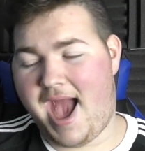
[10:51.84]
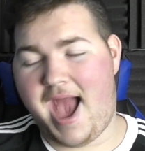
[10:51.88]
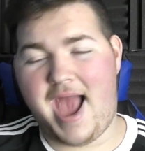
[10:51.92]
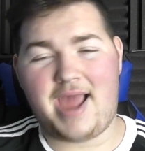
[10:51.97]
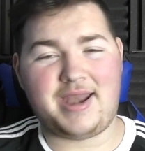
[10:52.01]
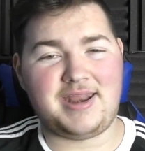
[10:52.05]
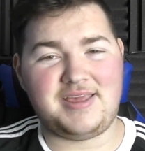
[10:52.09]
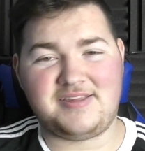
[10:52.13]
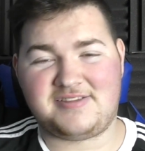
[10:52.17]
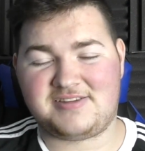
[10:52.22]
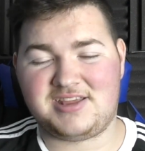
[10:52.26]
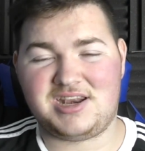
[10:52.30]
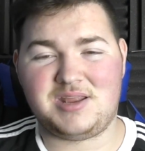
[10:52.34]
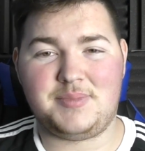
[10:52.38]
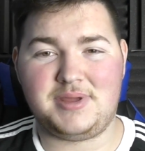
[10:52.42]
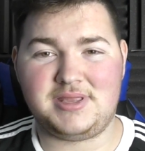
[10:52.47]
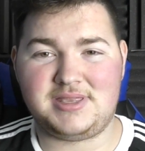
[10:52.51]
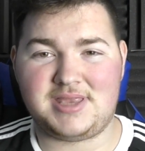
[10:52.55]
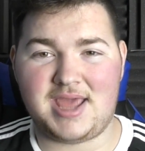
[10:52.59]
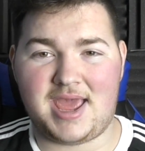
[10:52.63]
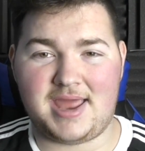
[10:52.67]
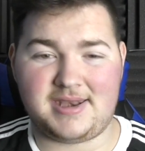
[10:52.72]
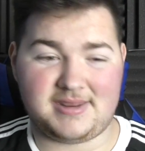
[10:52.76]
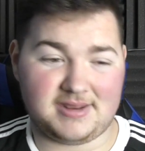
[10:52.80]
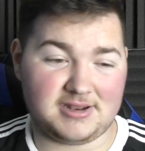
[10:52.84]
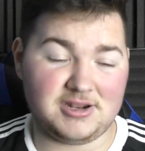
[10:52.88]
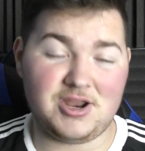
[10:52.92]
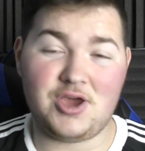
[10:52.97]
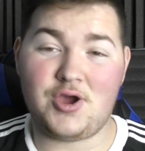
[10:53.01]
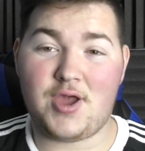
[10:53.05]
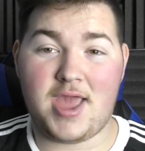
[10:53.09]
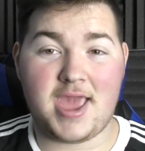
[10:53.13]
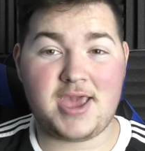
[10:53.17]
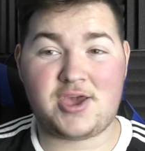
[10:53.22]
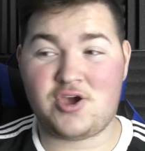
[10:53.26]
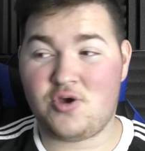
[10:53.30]
and it's going to be dead.
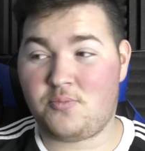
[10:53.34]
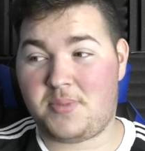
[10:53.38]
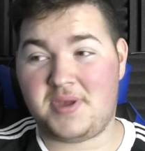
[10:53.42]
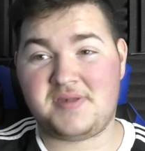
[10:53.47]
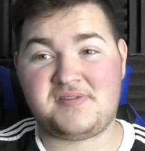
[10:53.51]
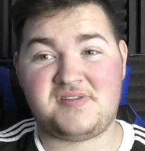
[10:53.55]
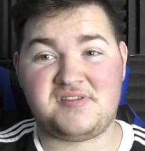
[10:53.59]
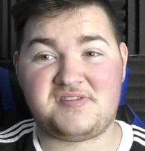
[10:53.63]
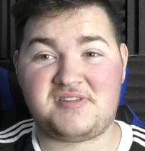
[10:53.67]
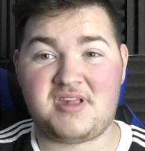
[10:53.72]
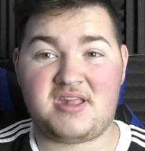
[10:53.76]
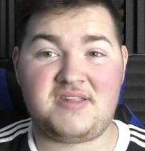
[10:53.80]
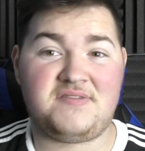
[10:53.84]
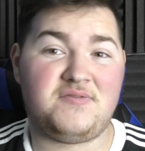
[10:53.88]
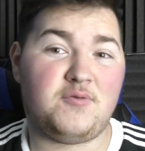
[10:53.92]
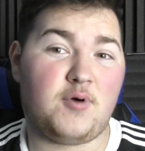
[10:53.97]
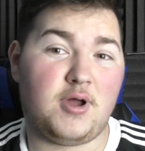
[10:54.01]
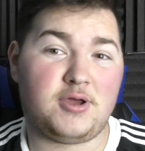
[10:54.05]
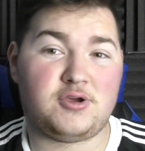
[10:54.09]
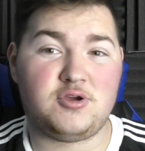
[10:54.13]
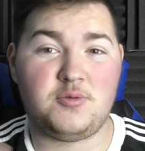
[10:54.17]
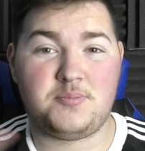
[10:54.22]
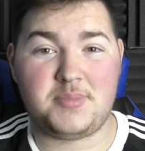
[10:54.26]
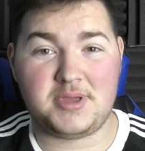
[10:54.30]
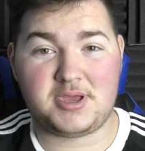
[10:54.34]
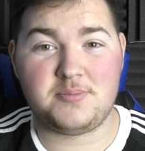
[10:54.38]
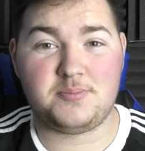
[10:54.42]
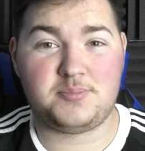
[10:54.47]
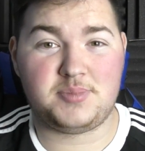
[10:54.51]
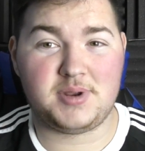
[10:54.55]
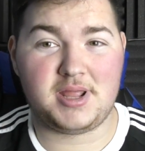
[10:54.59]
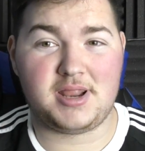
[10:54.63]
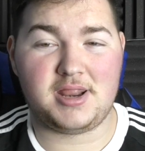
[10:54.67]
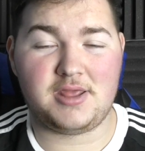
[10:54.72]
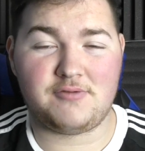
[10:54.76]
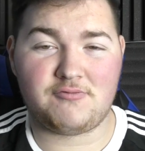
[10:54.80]
Look, it could be successful, I could be
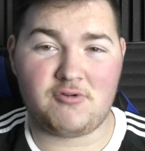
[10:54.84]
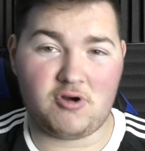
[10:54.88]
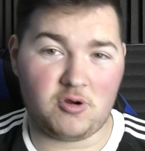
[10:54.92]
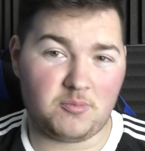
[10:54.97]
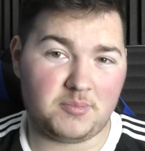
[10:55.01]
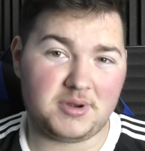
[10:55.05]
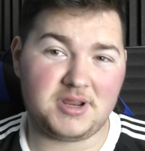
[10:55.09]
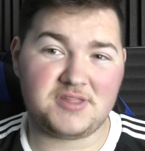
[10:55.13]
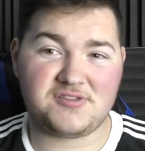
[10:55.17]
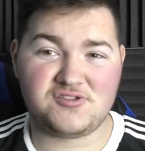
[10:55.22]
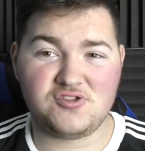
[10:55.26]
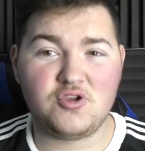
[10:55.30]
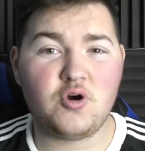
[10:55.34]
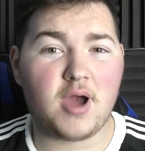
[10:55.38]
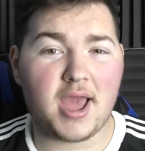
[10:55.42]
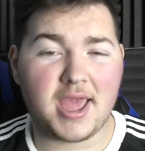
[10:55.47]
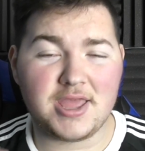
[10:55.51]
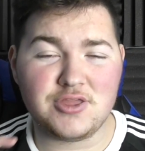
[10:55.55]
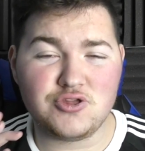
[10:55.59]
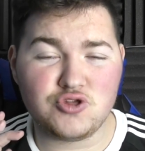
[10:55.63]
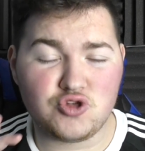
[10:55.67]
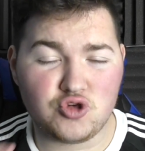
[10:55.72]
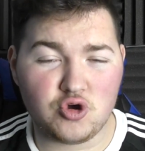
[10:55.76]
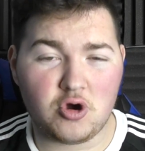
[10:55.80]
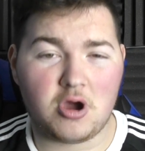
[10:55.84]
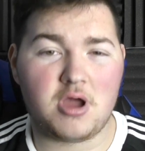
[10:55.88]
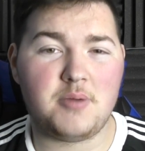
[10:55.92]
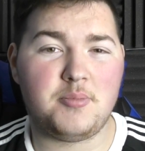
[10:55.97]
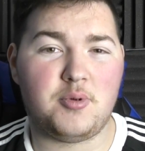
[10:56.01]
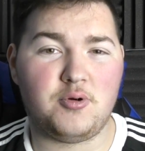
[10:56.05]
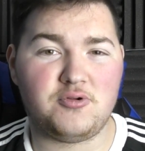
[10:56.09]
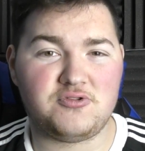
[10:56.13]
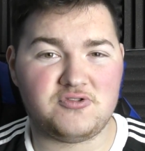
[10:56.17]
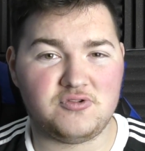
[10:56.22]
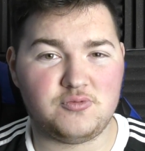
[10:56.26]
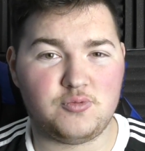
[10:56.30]
completely wrong, but it's not
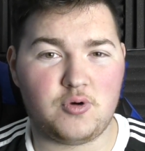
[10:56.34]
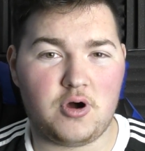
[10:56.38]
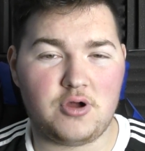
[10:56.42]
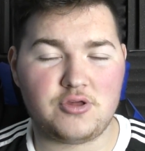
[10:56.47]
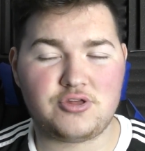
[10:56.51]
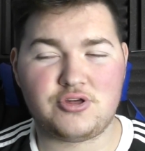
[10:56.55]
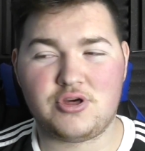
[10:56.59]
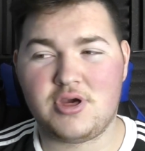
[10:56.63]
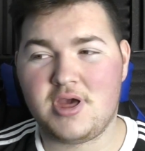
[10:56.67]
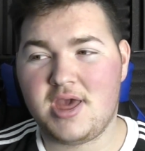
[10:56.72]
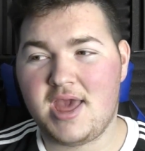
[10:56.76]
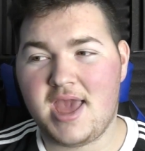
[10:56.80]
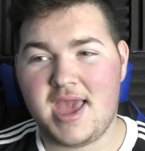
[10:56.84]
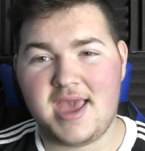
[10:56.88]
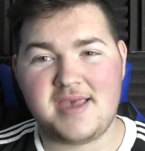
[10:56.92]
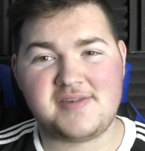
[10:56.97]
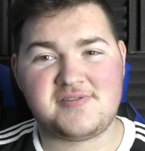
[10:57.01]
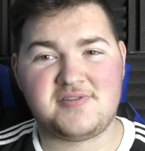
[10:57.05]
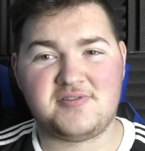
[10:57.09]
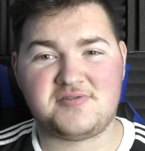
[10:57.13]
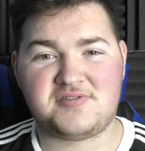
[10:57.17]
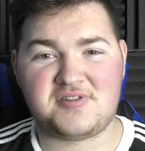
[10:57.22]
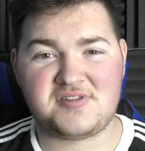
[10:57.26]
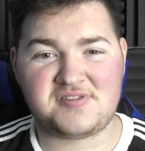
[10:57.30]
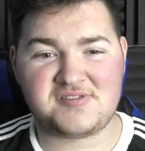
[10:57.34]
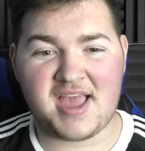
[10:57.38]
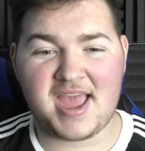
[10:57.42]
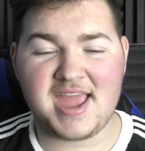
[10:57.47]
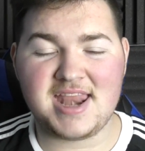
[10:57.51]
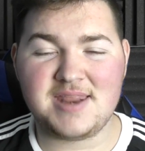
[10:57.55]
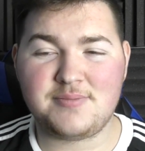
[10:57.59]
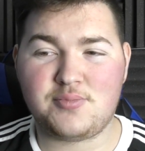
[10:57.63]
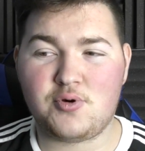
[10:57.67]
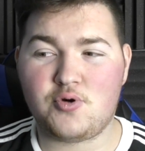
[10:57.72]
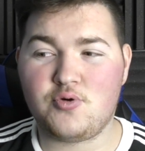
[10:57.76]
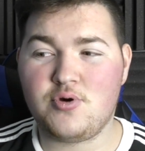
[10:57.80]
enjoyable to watch. It's not
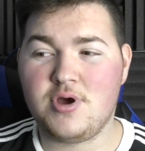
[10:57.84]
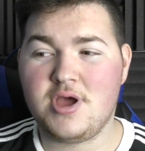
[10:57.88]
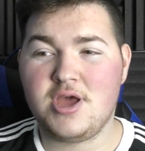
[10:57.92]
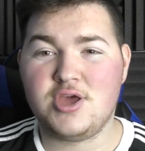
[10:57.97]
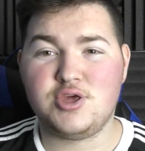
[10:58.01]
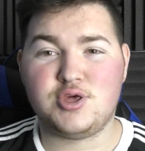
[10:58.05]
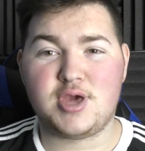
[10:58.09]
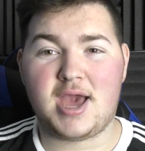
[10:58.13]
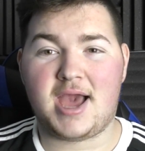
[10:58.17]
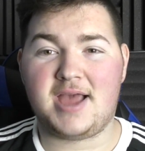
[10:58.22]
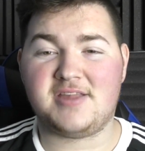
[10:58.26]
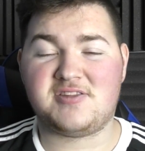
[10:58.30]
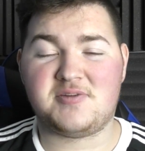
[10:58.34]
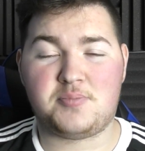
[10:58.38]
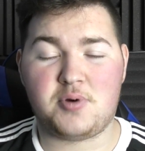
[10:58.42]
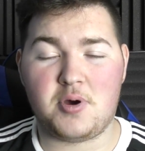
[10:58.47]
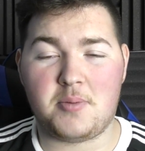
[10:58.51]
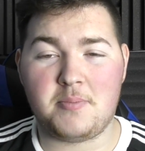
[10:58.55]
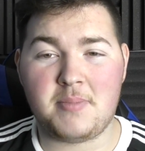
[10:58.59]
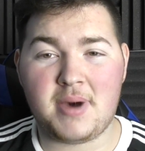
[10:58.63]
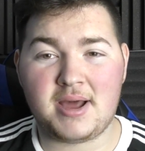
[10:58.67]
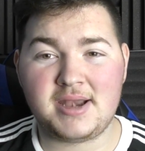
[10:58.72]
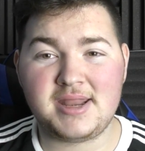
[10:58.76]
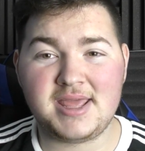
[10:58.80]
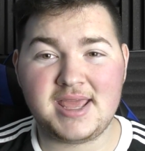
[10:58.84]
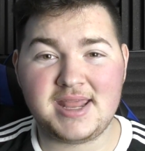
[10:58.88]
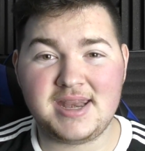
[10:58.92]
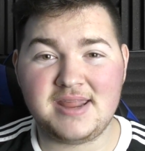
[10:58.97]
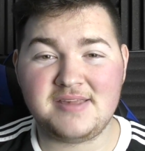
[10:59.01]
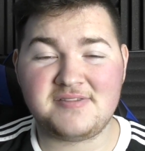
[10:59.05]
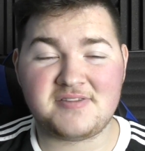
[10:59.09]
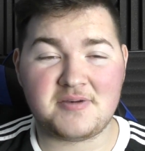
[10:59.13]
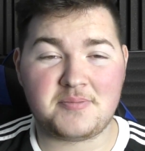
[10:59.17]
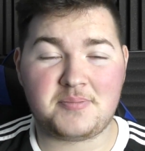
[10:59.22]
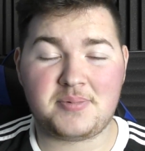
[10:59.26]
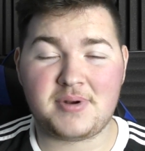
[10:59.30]
sustainable. You had to put money in
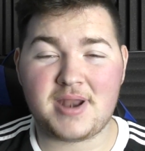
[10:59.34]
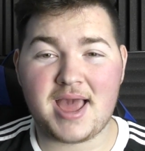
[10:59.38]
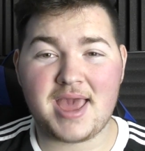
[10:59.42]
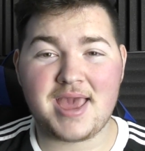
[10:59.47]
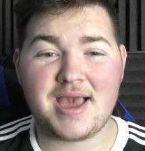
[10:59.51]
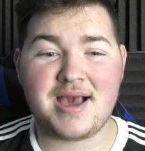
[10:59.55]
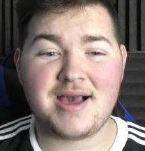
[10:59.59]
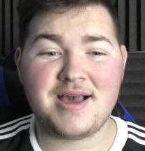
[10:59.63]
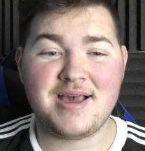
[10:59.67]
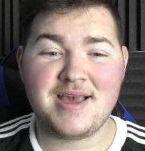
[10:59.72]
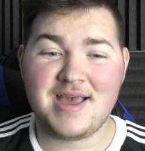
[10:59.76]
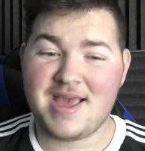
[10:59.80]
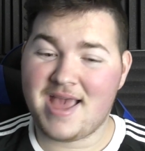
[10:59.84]
as a player.